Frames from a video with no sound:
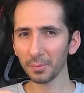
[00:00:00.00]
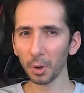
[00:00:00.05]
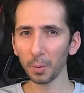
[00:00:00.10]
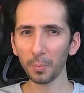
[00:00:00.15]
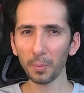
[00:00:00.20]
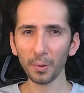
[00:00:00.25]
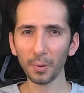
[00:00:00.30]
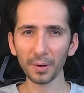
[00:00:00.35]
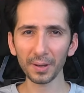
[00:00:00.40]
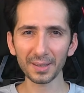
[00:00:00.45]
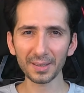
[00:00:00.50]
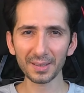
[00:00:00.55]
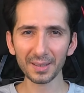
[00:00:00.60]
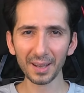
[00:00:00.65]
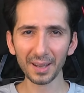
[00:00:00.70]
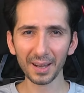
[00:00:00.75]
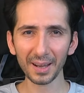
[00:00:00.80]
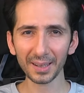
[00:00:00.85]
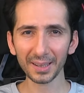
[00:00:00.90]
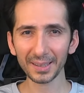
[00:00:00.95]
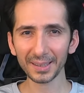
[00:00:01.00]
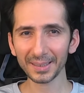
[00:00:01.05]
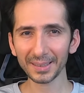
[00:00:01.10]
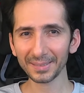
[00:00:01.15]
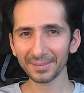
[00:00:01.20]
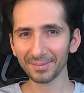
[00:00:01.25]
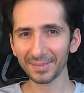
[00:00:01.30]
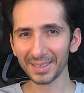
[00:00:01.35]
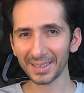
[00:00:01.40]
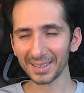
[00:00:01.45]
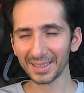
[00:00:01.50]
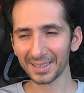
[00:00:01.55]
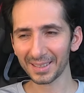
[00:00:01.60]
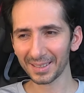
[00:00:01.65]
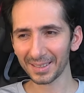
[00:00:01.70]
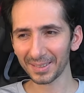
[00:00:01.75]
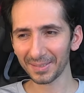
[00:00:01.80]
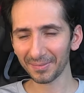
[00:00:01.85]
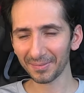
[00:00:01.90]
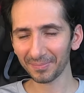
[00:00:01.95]
small points like
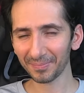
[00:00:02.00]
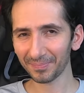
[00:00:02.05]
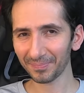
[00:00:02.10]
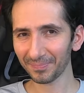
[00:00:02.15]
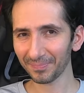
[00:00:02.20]
uh,